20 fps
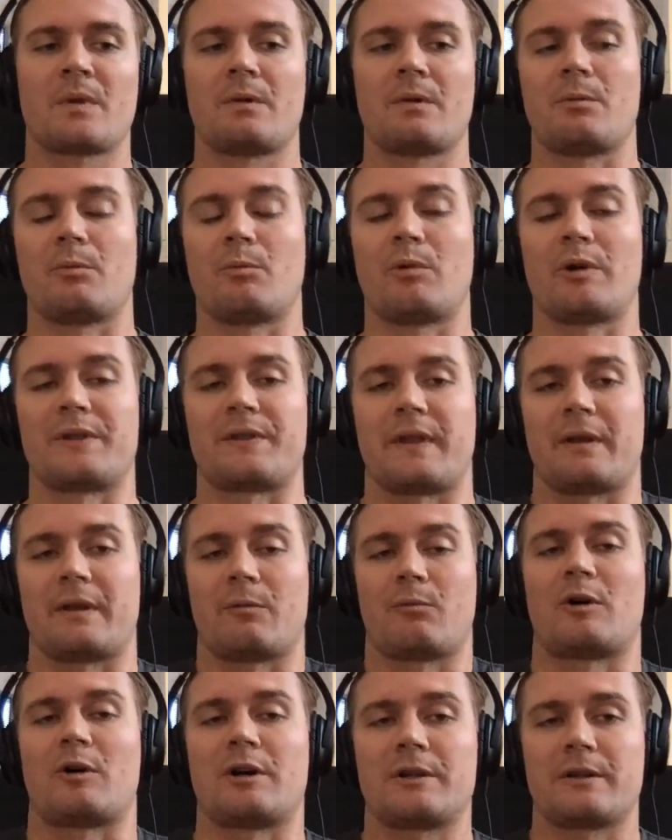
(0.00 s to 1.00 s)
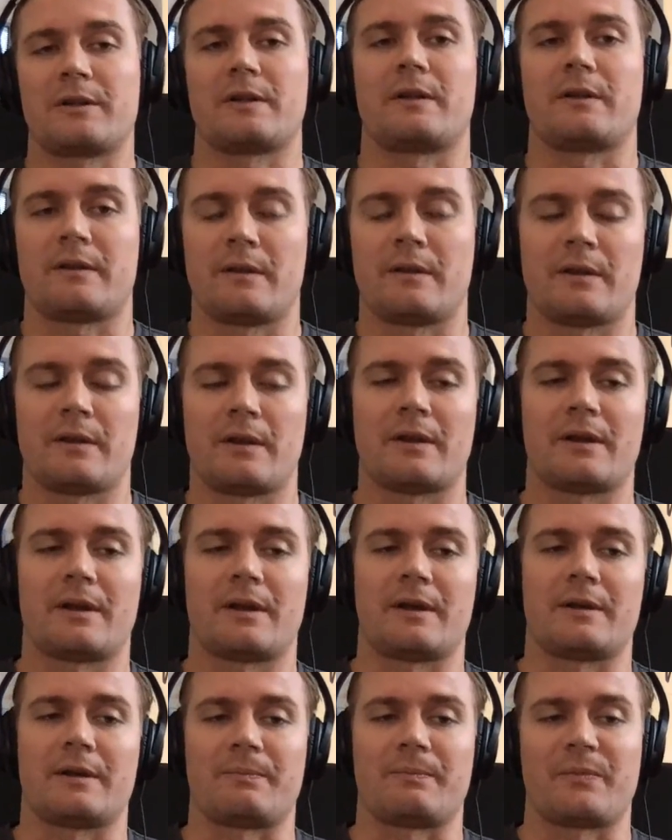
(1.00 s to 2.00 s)
what they want
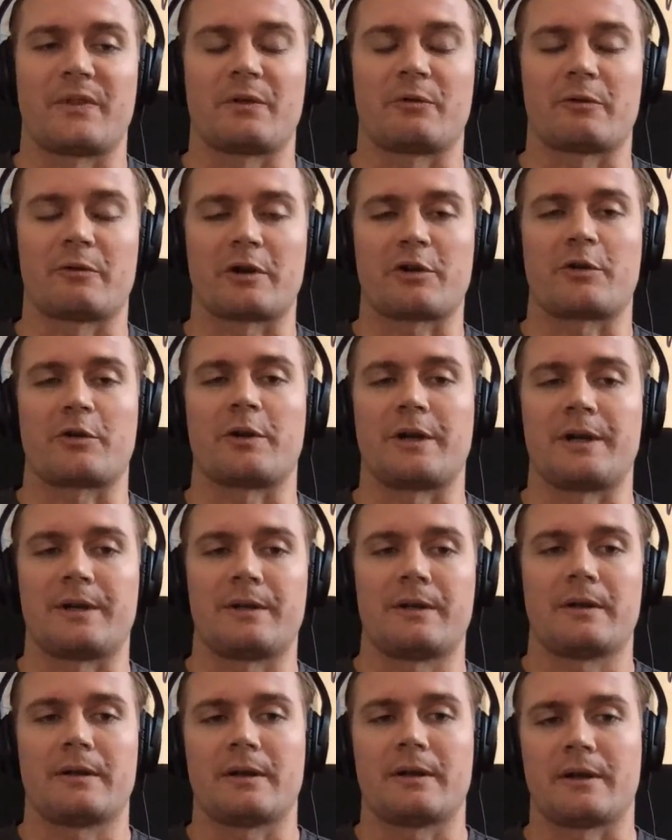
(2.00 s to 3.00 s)
the recurring